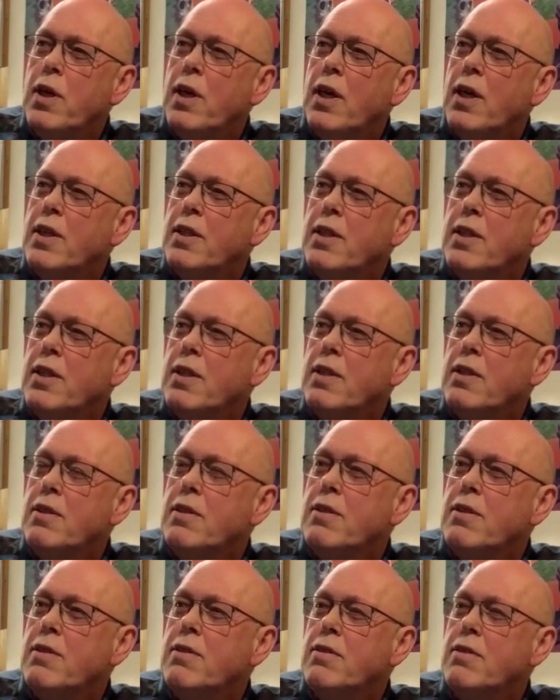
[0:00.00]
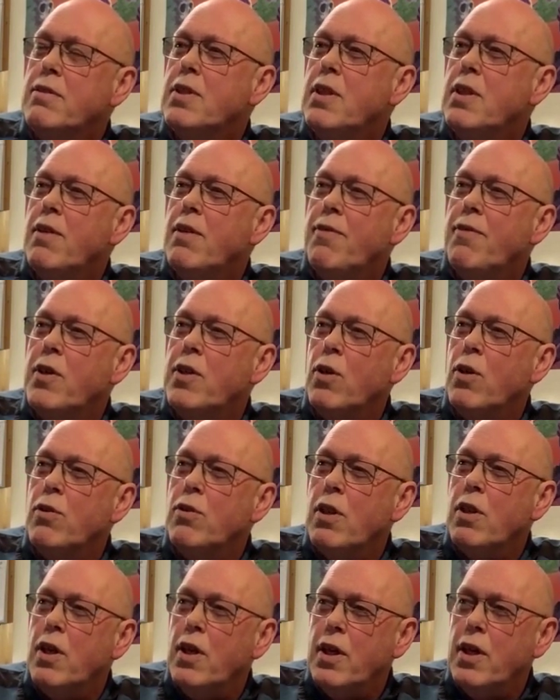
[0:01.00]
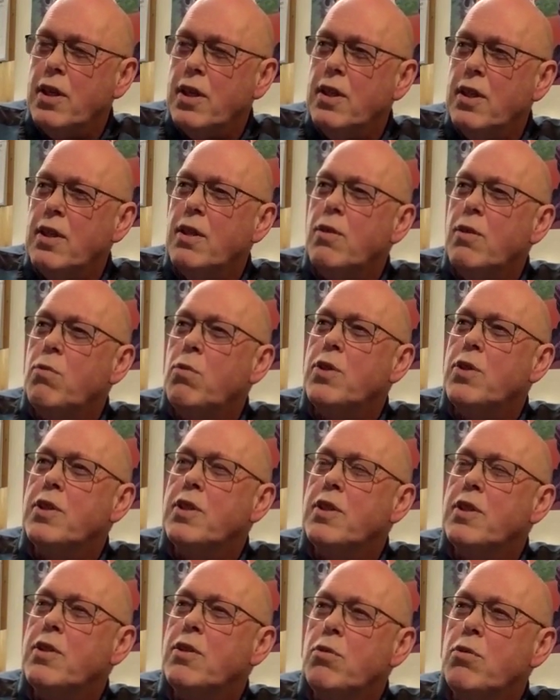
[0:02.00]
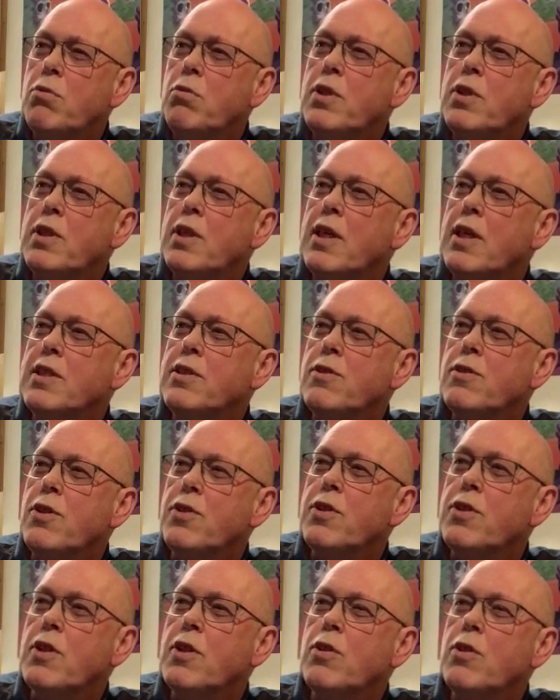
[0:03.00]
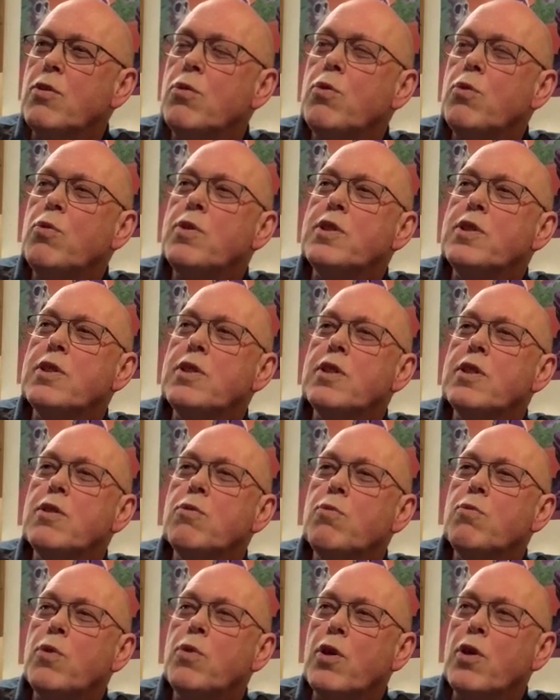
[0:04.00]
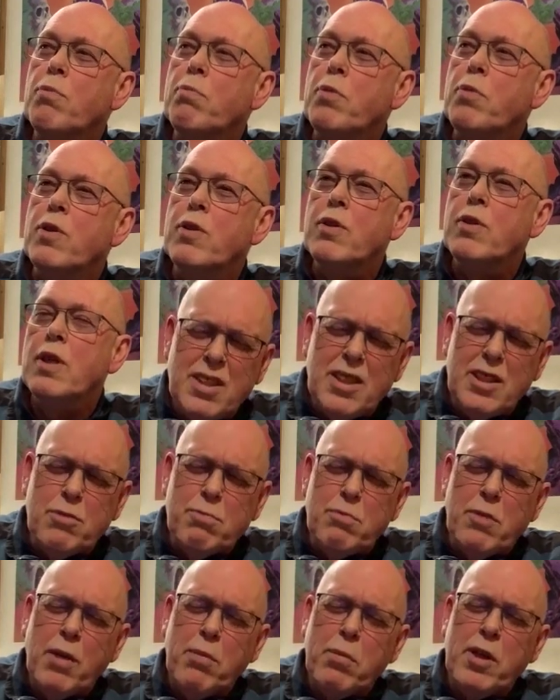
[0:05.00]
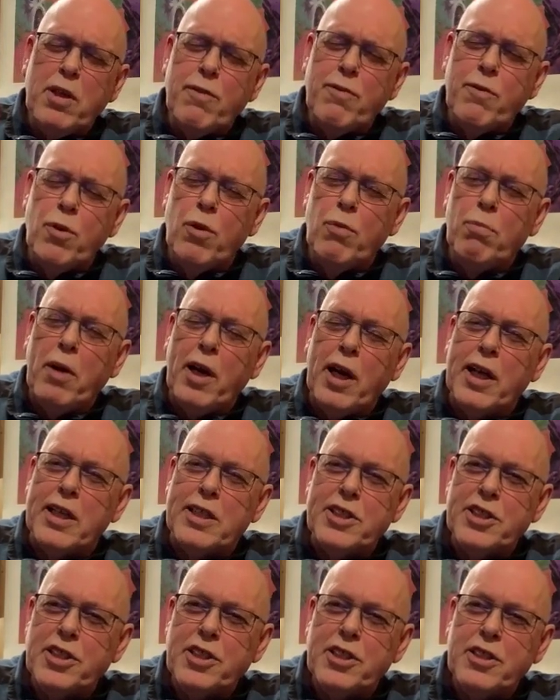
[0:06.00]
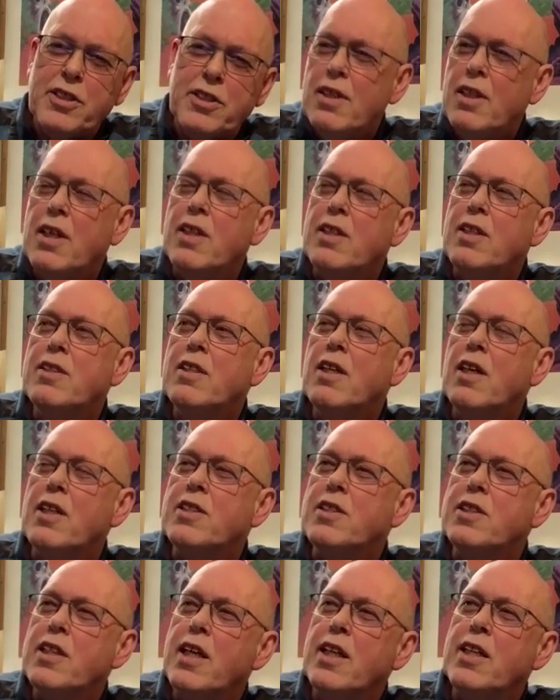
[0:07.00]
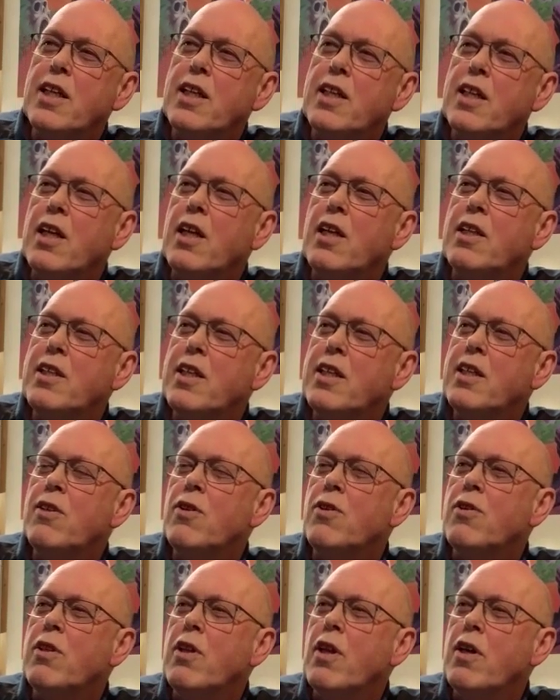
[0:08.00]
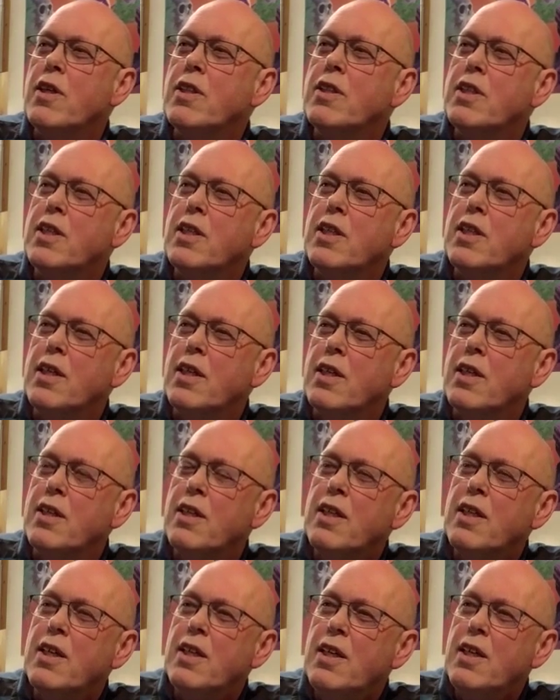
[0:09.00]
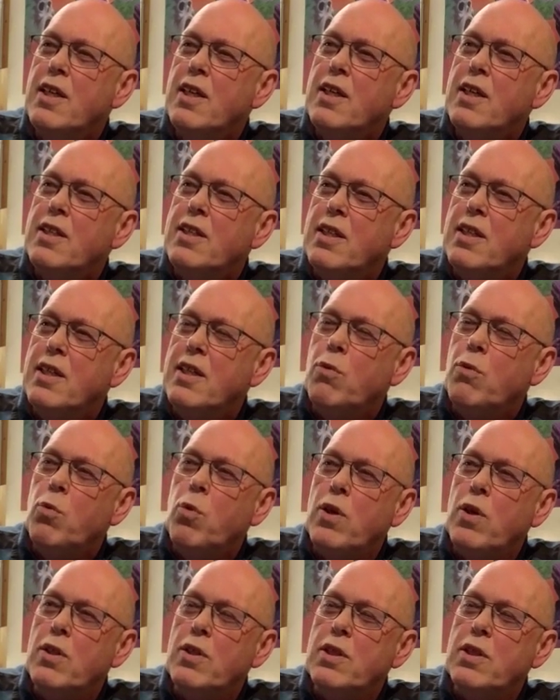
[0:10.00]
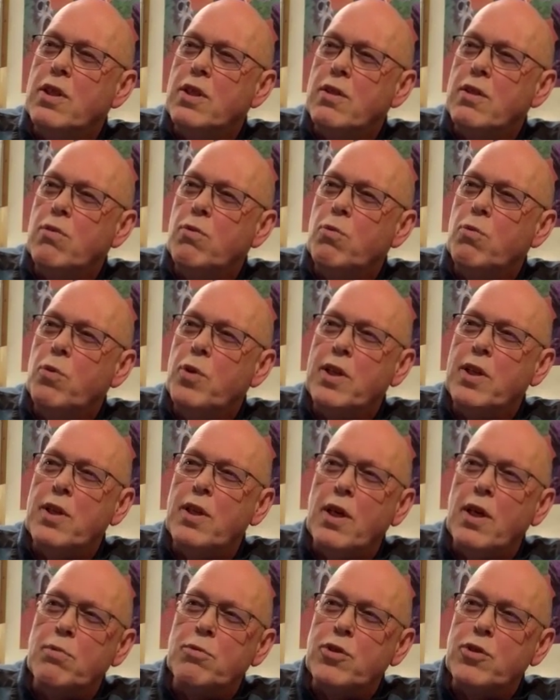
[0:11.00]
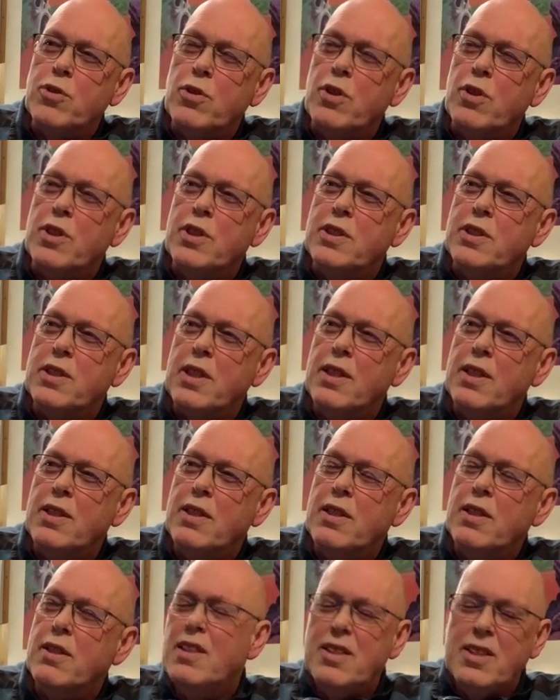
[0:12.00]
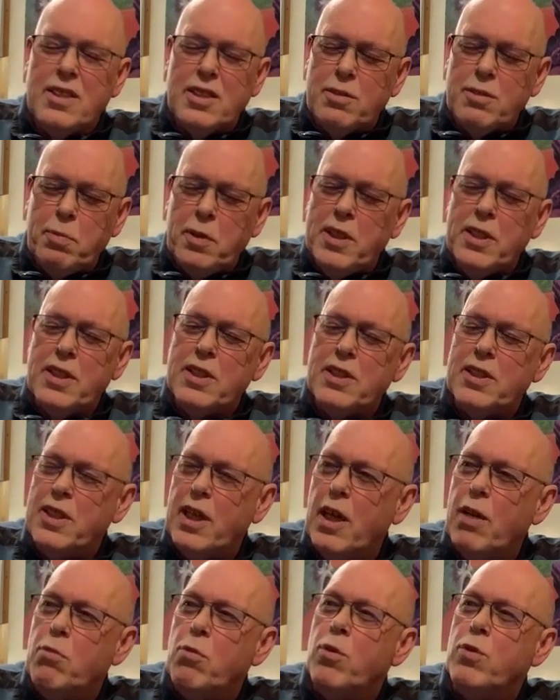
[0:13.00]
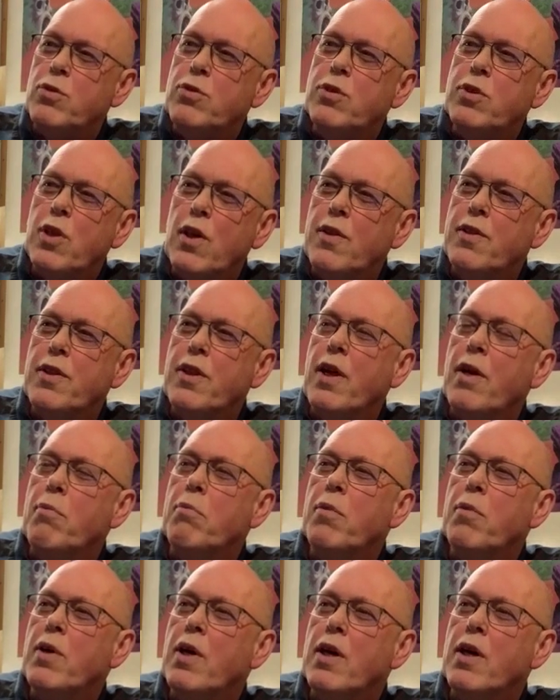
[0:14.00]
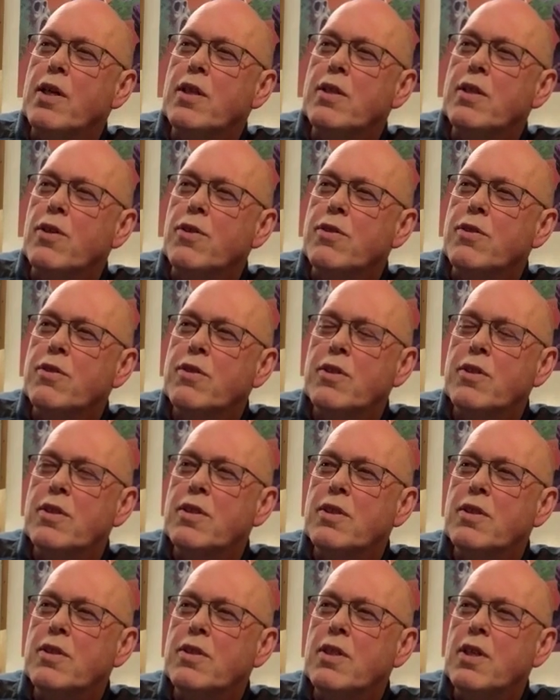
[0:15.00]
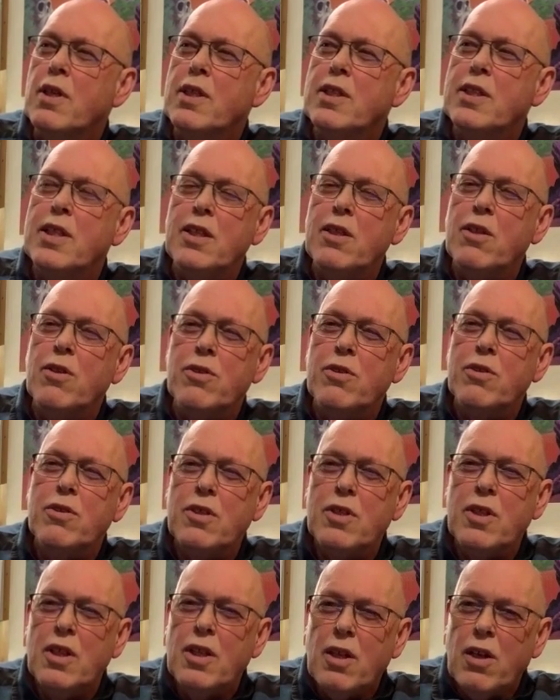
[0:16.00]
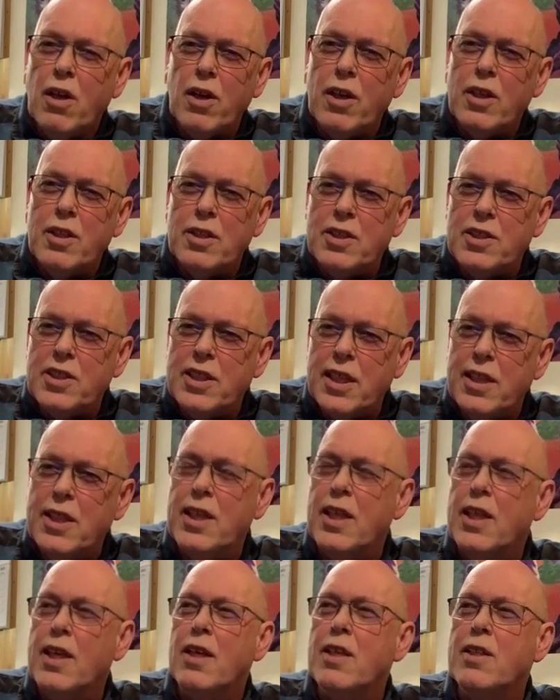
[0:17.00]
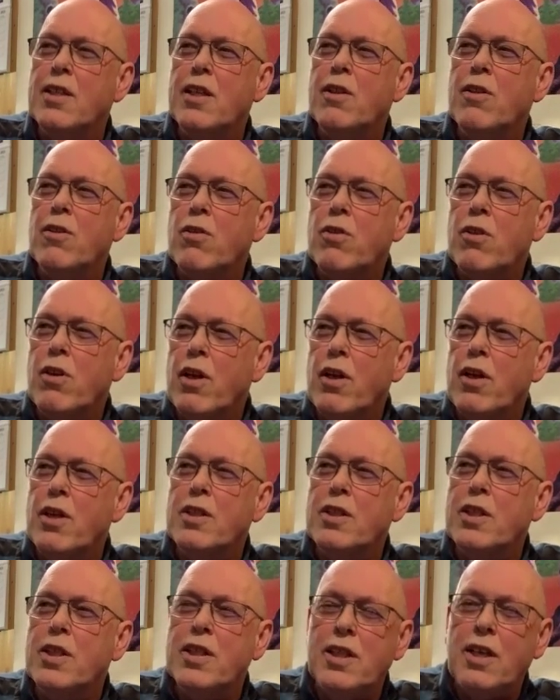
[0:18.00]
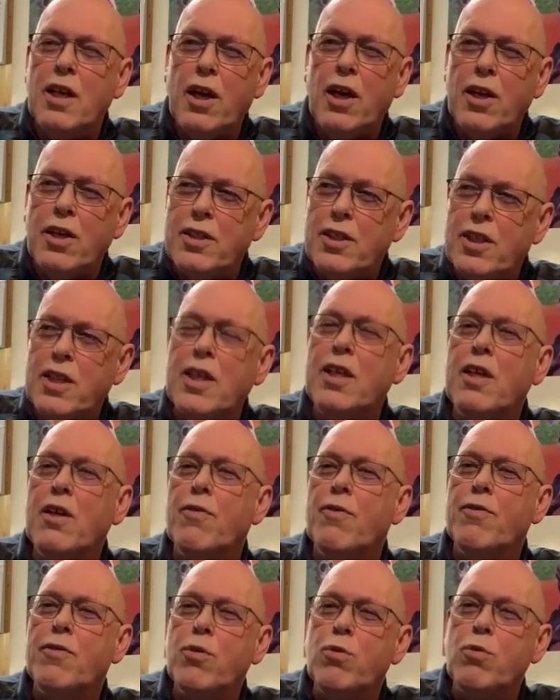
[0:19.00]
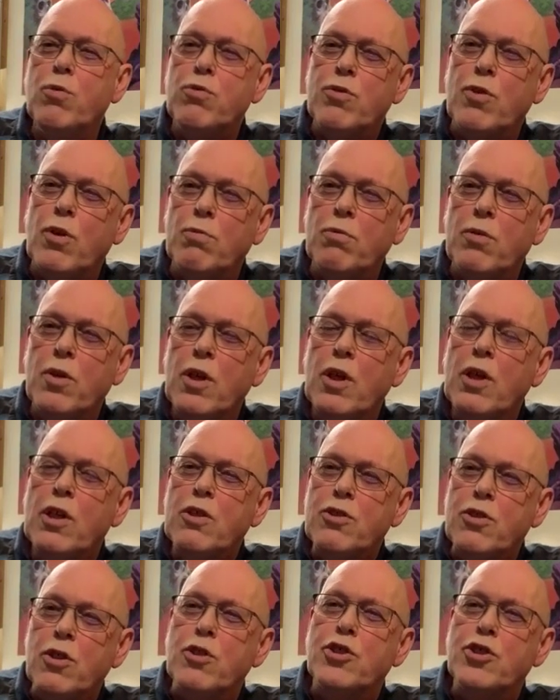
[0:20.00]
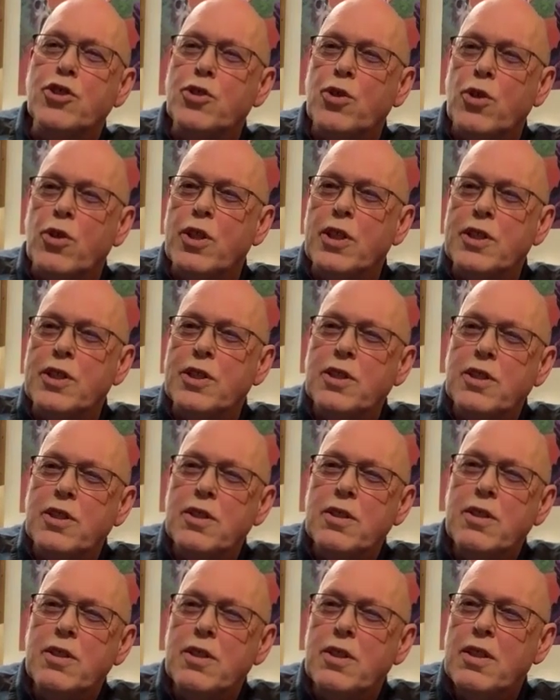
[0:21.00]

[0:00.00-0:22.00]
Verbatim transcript: And uh, if I don't like uh, what he do, he has nothing to do with his work, but it's maybe the full package. I I said that I did not like the uh, the uh, the Vietnam stories, and it's been the same who done them. I don't uh, I did not like the setting. I did not like the idea of do some such stories.